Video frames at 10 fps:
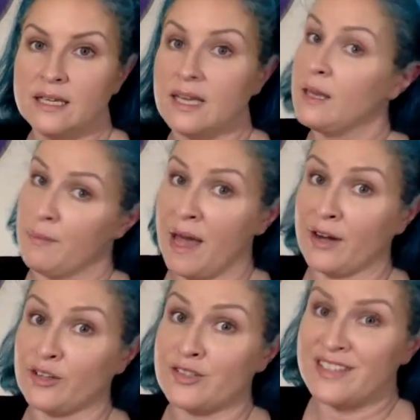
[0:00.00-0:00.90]
It
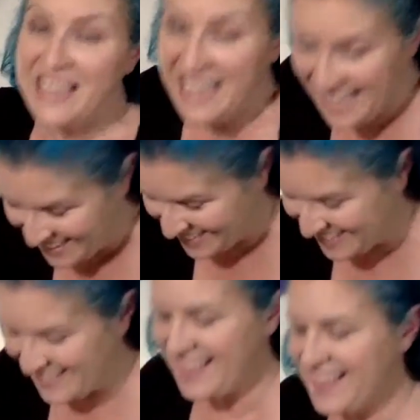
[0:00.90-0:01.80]
matters.
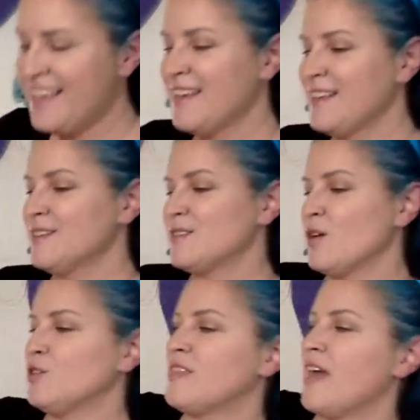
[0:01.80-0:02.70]

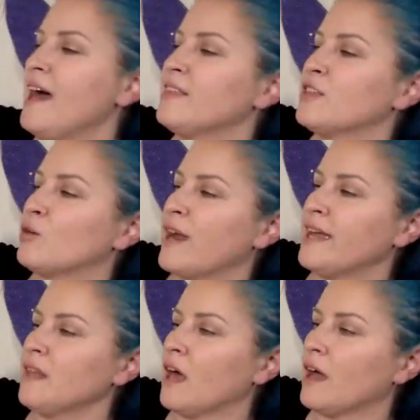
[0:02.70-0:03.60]
So that, the
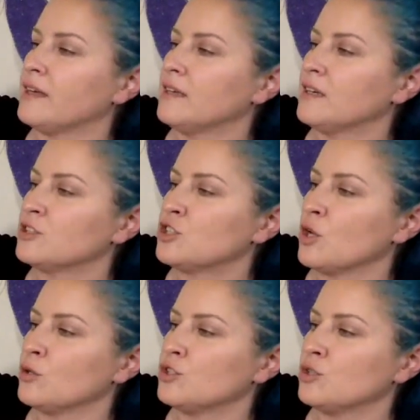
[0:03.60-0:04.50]
grain line
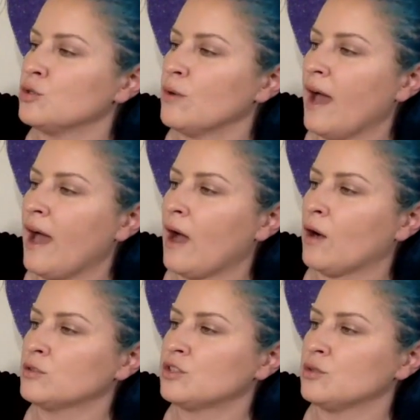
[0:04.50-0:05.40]
shows you
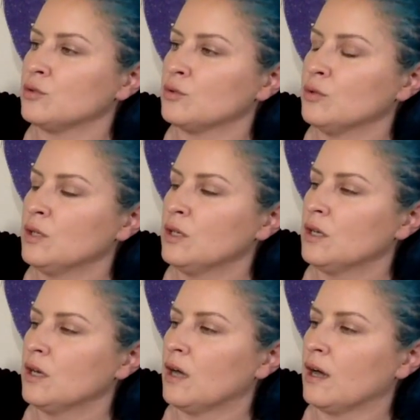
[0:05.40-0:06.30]
how to
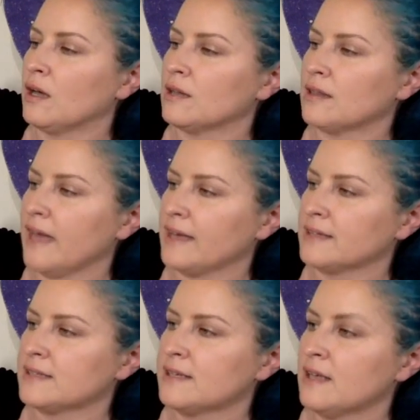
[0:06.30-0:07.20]
lay
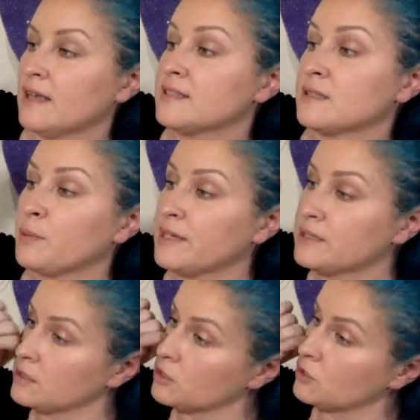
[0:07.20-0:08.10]
it. It says place
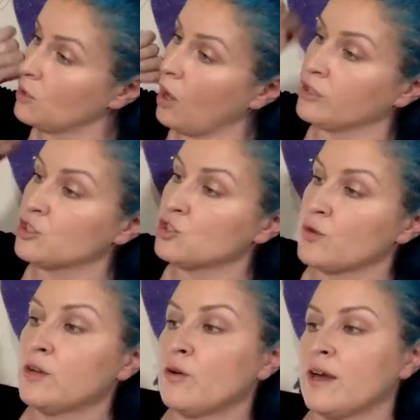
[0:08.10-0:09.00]
this on
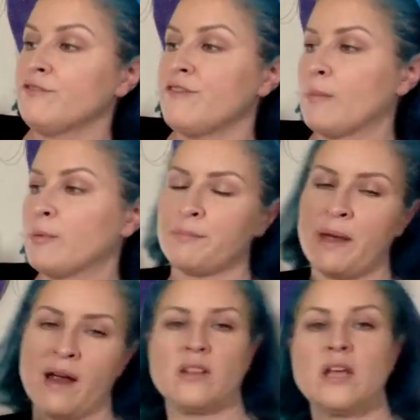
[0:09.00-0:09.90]
straight grain of fabric
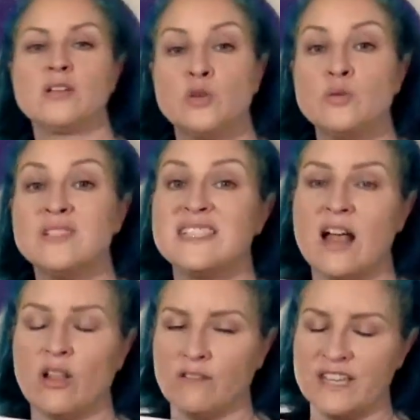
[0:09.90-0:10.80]
parallel to
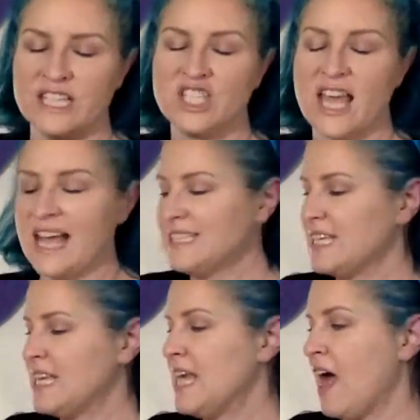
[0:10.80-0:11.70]
selvage,
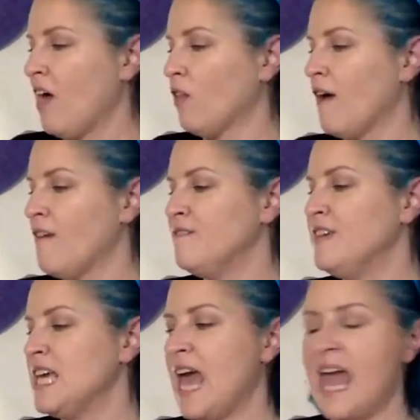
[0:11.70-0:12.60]

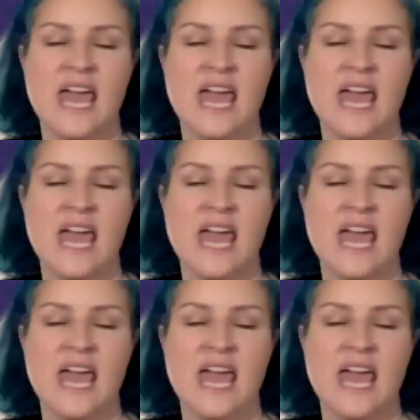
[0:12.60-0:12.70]
S-E-L-V-A-G-E.